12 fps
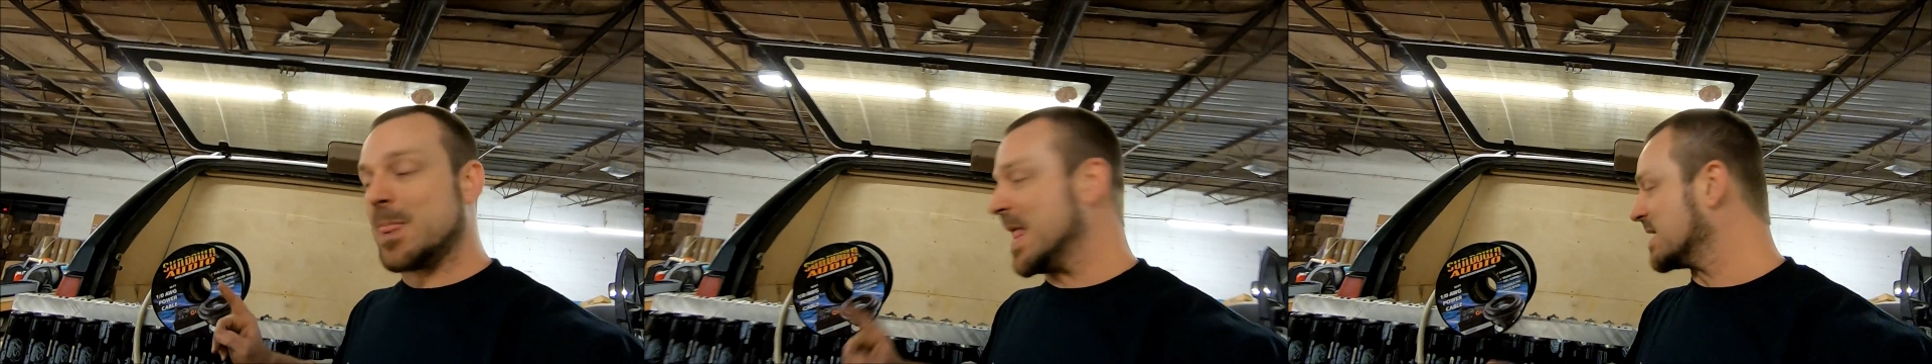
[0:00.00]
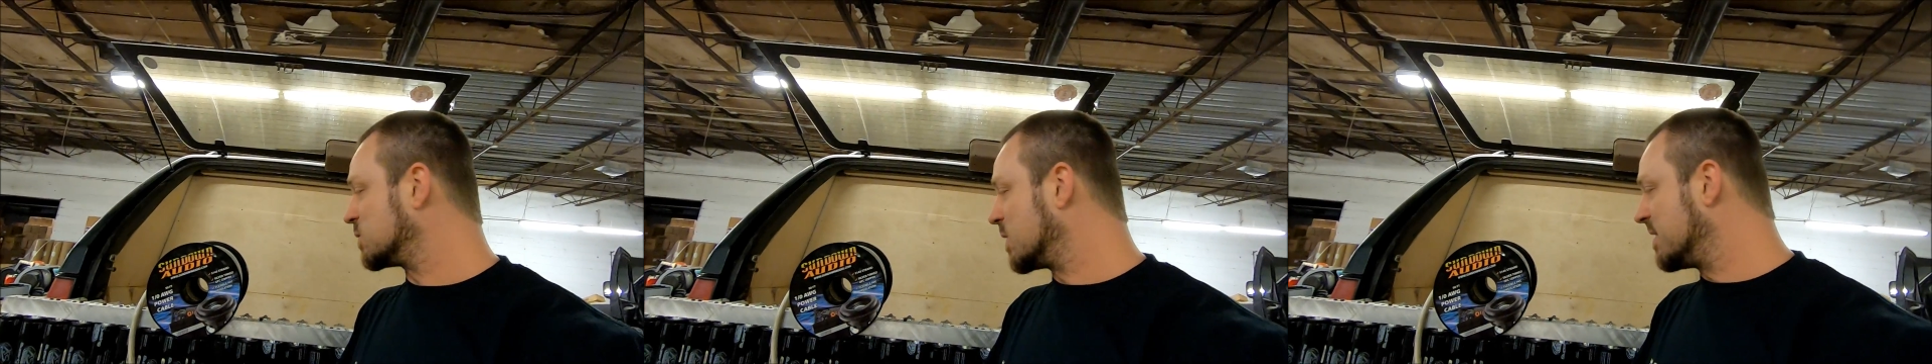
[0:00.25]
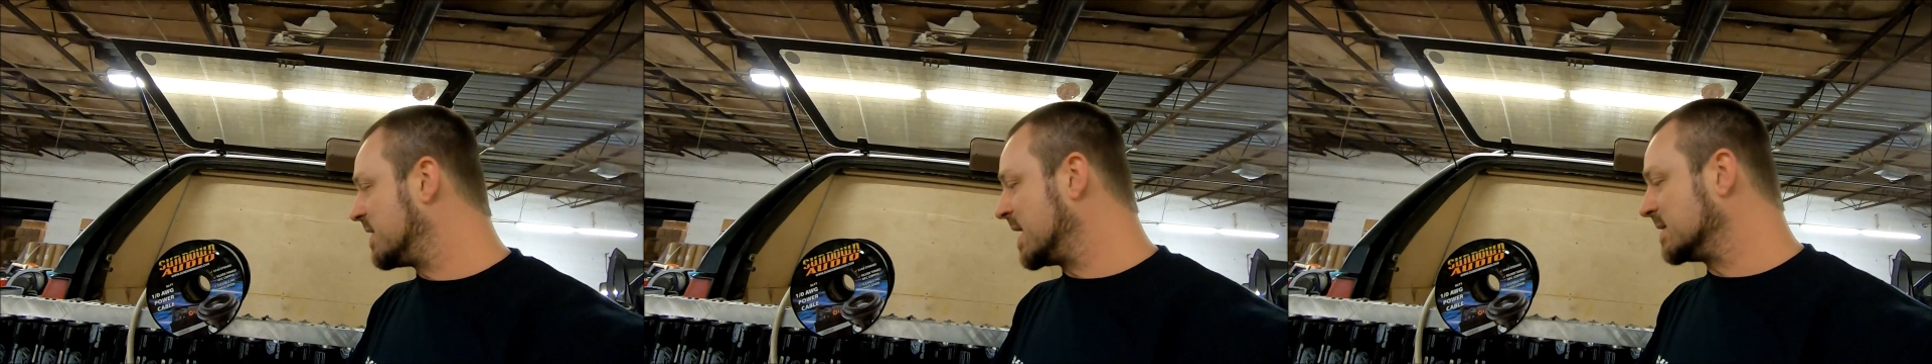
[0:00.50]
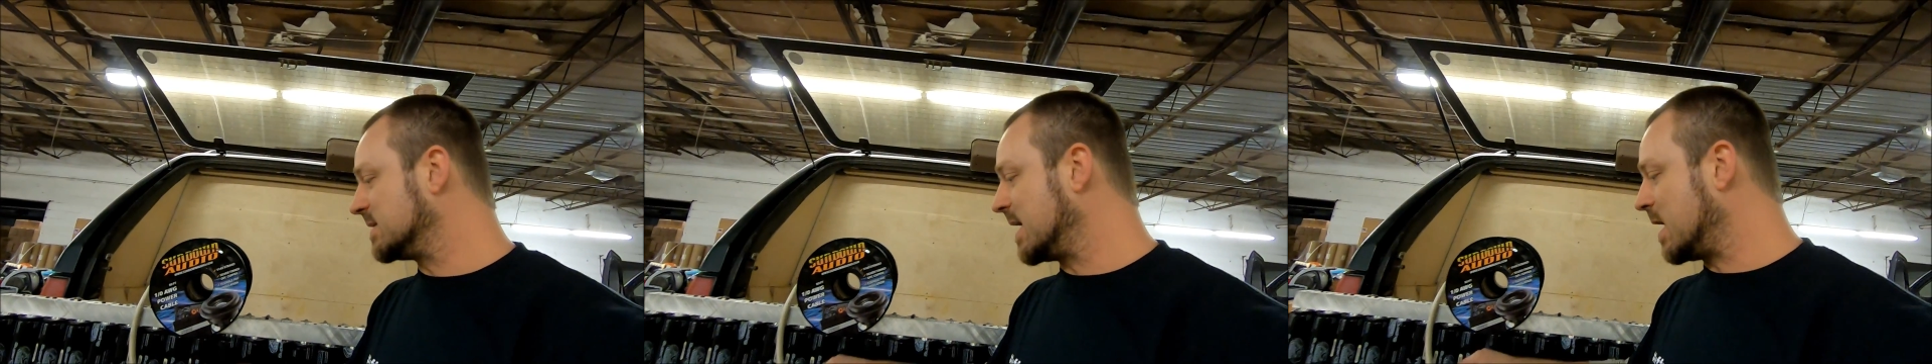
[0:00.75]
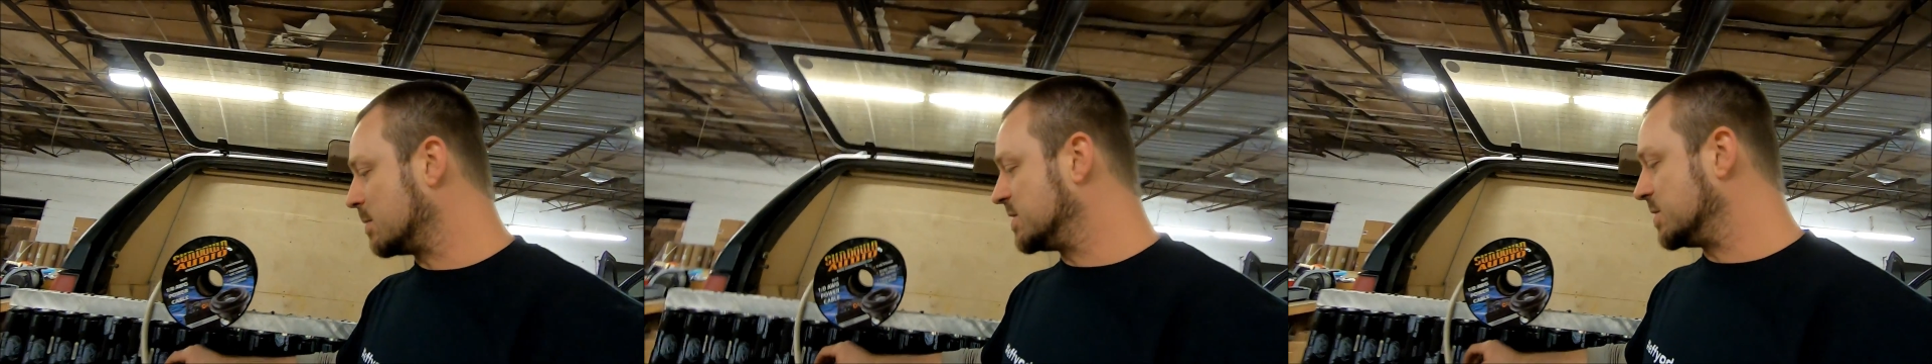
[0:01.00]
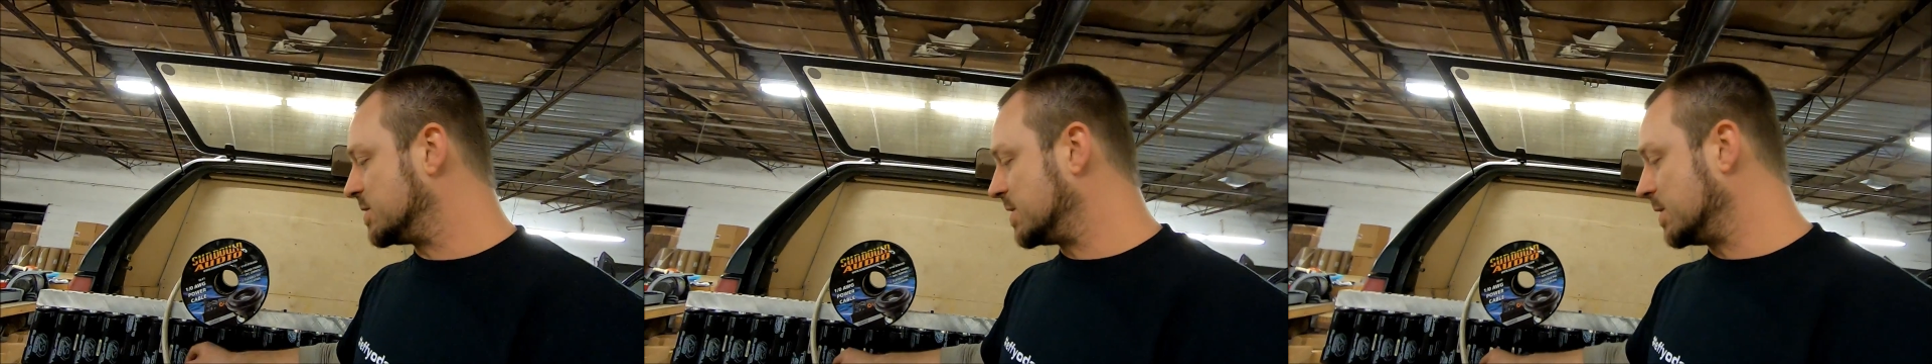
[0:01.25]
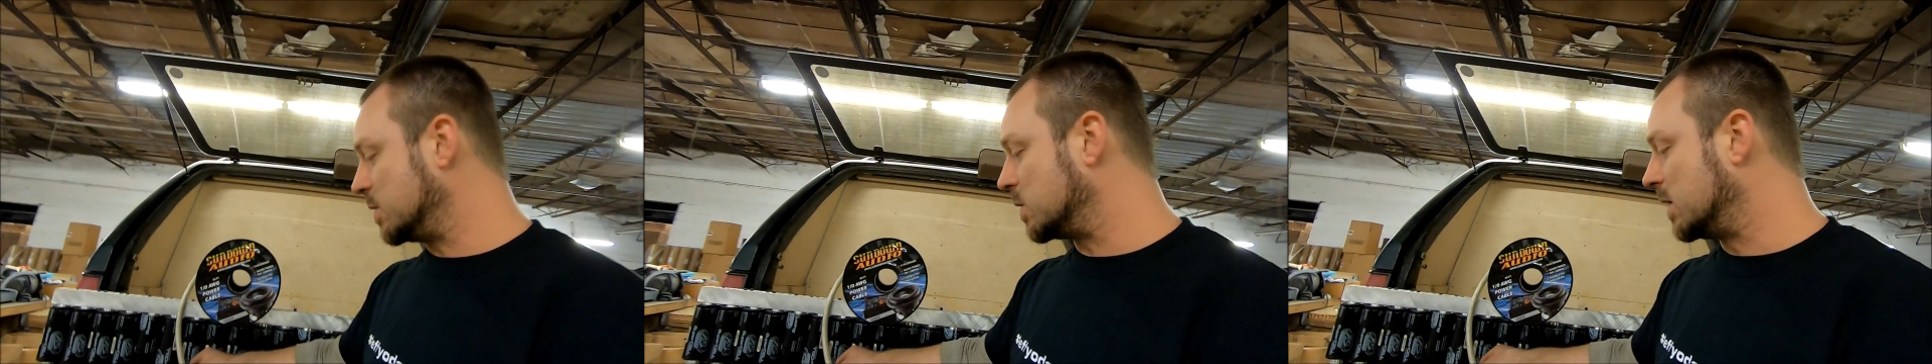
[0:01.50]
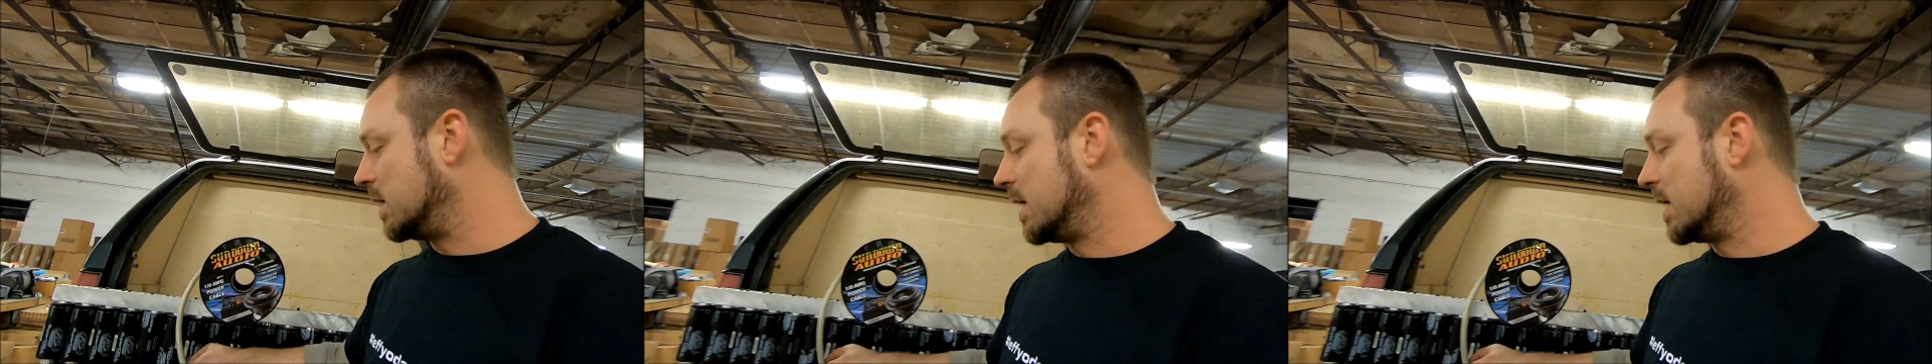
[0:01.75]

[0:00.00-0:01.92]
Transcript: That's one of the things that helps you too.